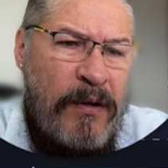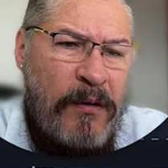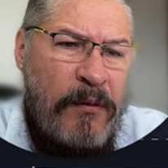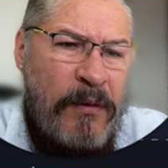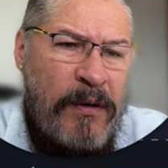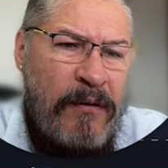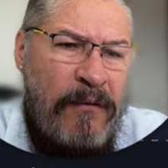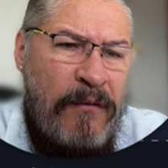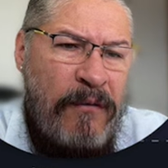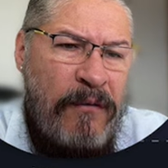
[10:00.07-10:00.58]

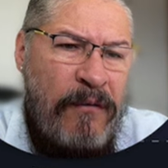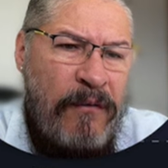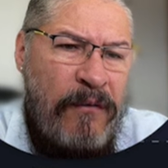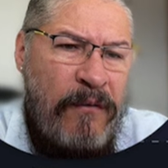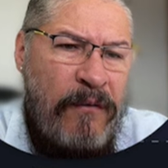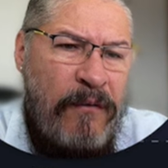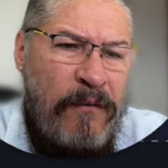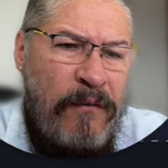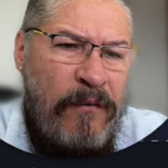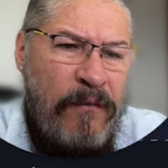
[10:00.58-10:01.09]
three
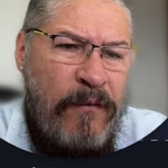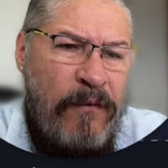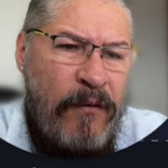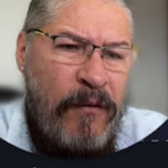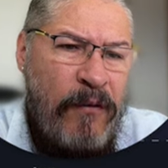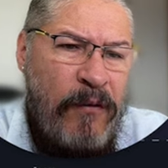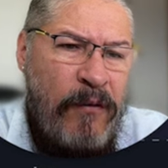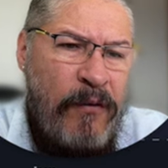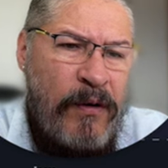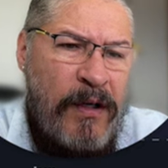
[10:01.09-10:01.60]

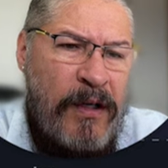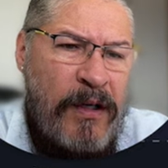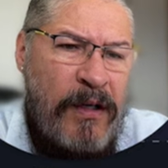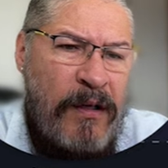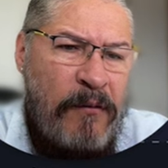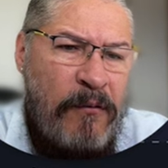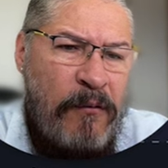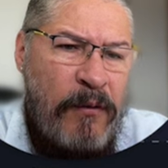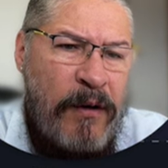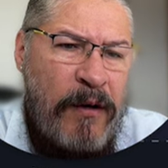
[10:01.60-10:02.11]

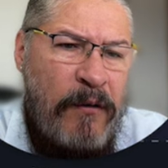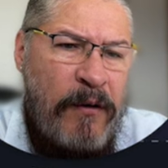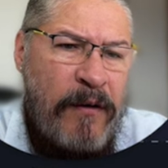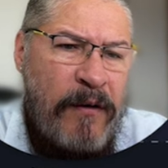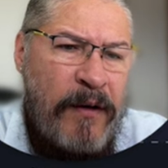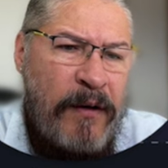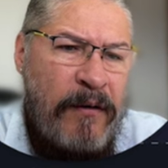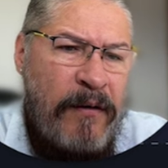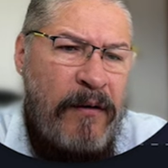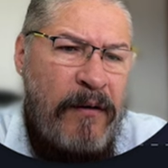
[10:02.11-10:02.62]
forty, right around
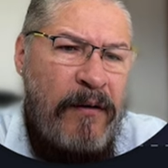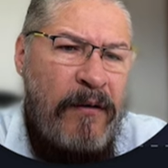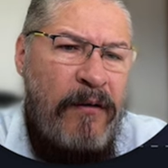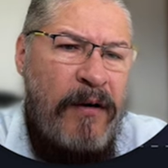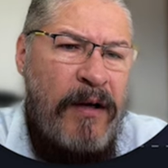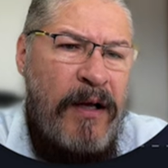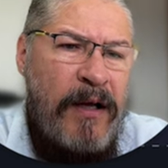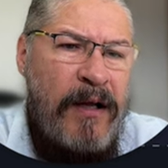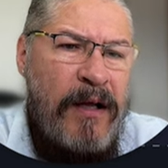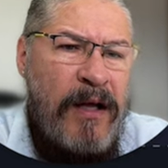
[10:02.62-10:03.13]
there.
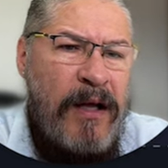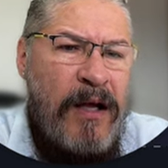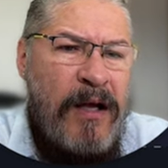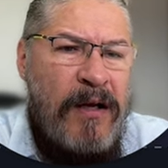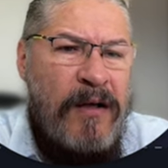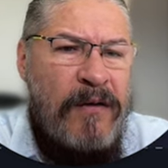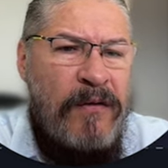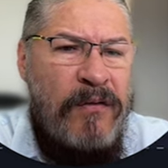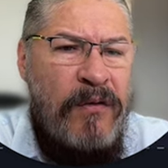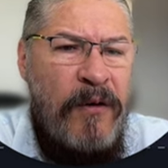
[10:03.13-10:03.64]
Okay,
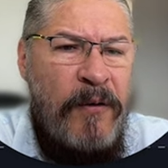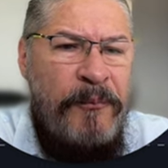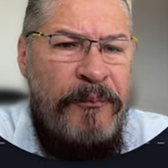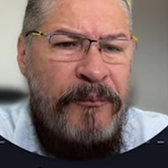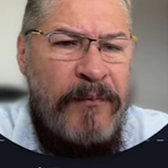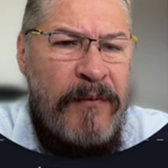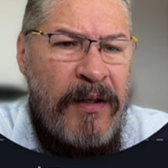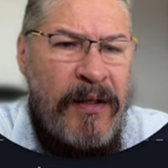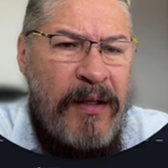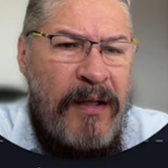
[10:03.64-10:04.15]

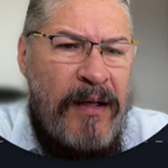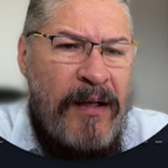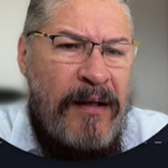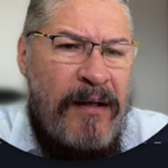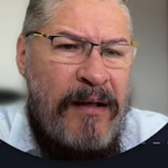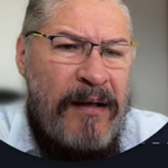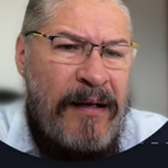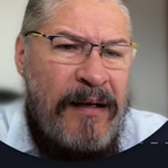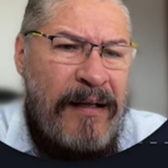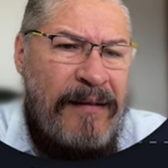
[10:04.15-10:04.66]
so
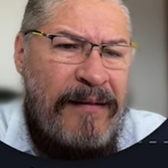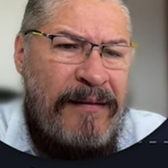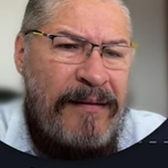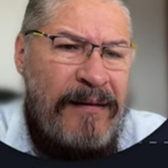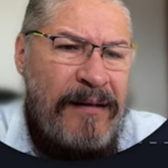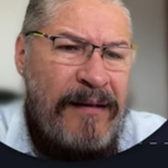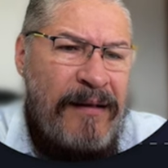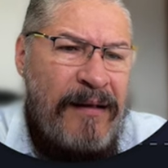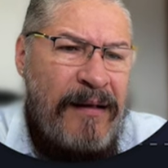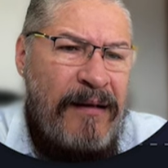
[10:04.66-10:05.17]
Let's
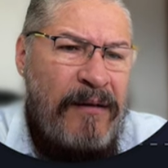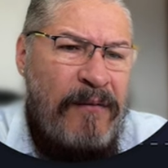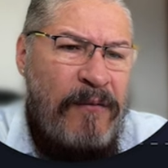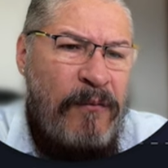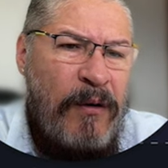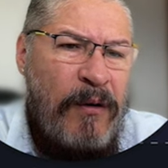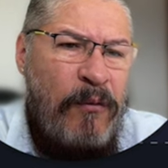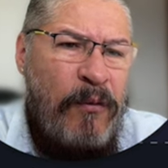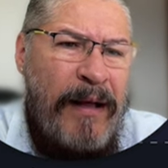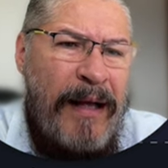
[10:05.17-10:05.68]
see
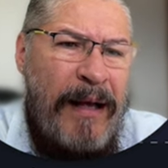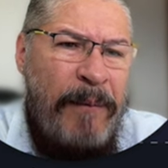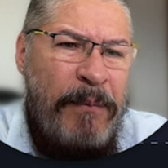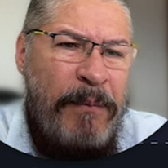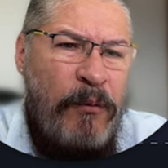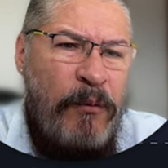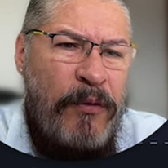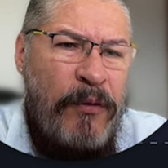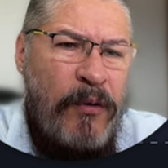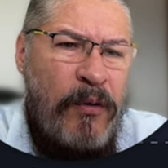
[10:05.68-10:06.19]
what will
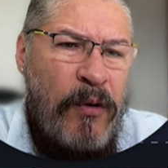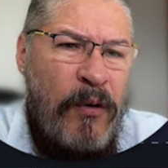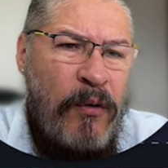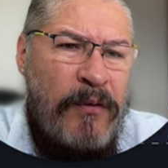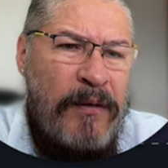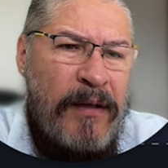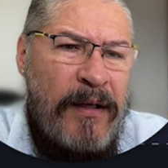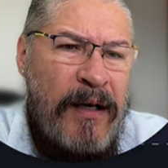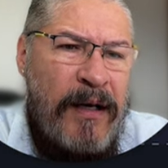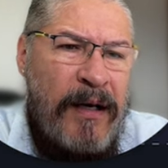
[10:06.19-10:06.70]
happen with the
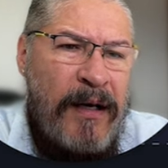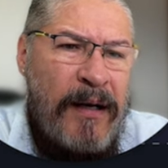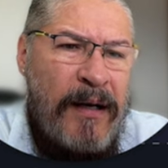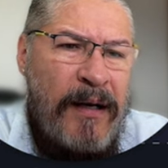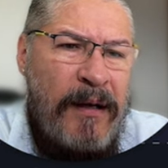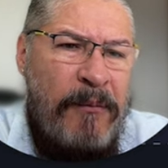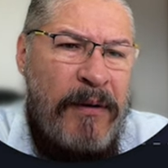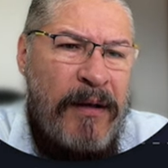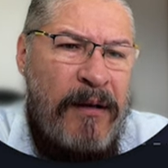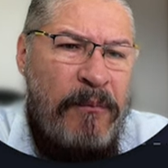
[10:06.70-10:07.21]
gold. Uh,
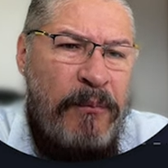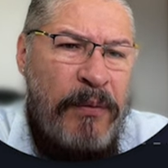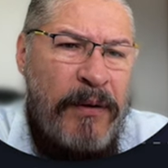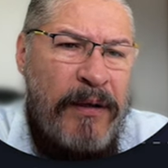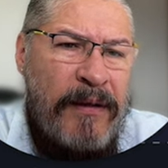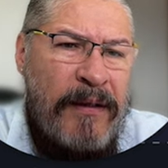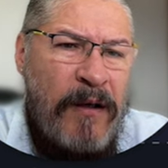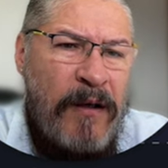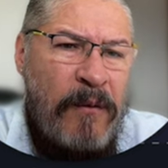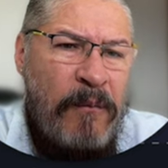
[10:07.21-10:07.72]
I'm going to
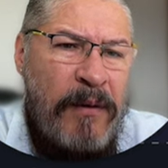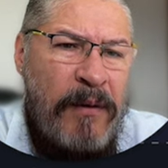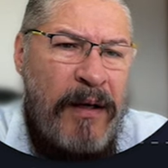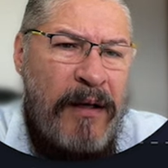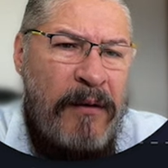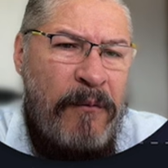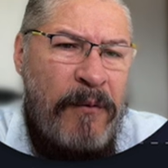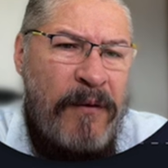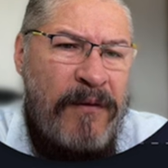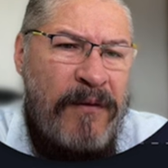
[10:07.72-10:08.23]
bring down
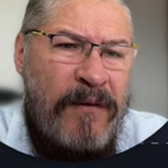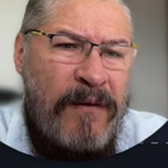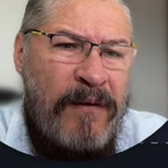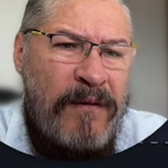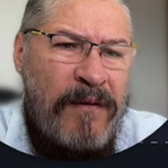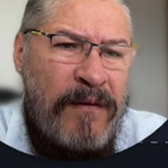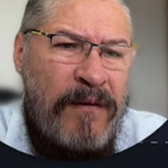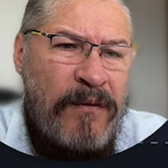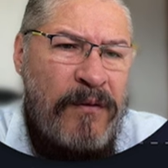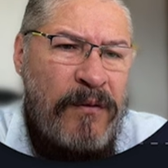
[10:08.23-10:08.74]
my
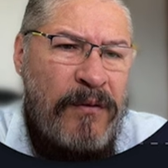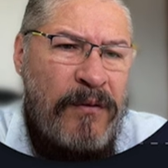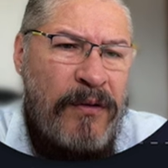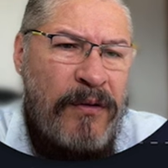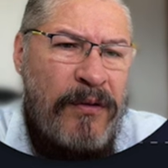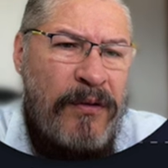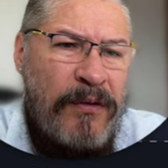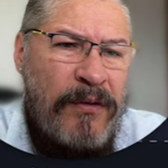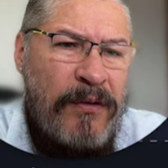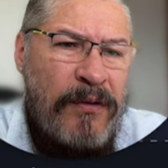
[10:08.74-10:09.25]
resistance to
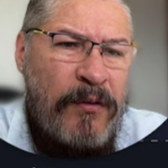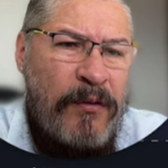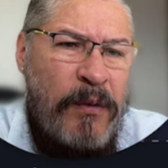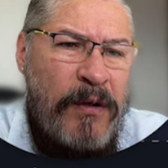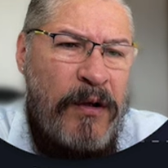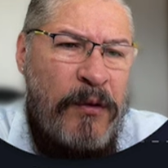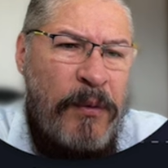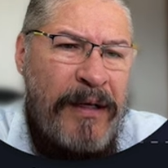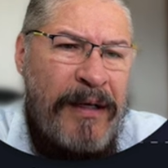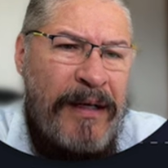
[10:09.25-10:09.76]

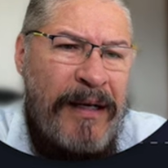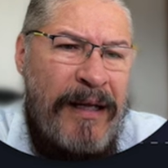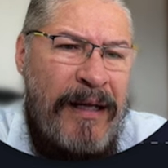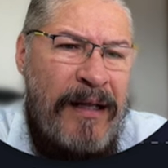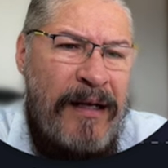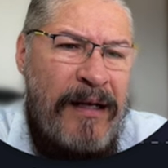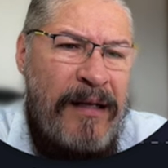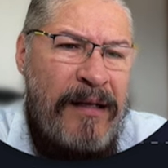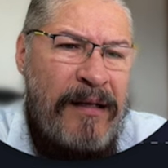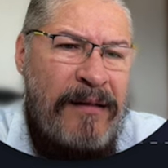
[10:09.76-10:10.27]

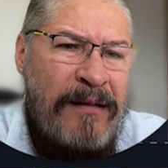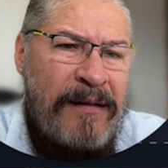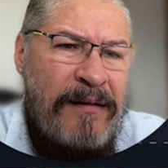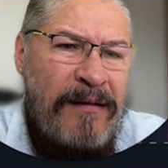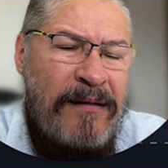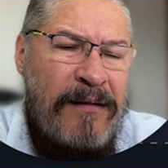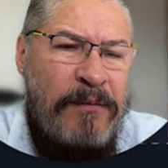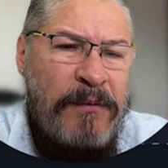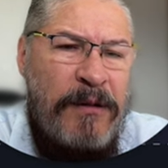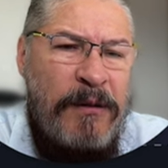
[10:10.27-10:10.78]
23.90. This
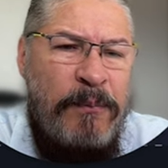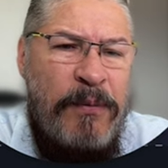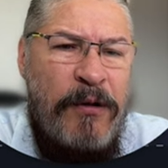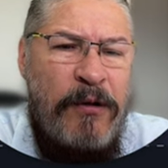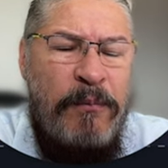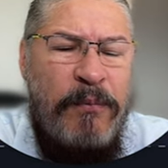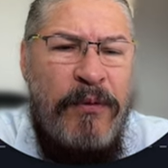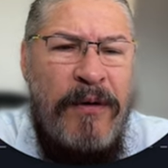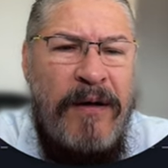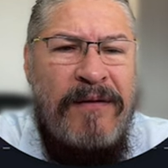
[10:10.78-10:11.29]
is the
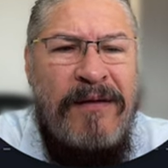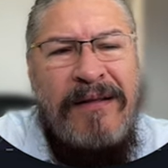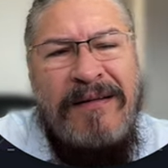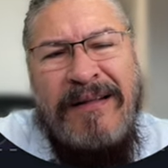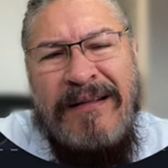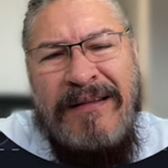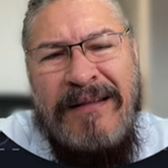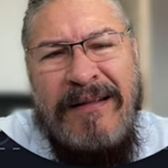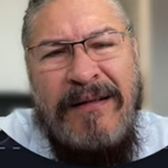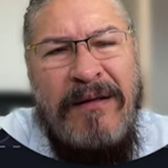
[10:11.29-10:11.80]
typical price. I
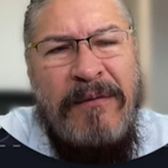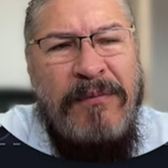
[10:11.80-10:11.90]
did that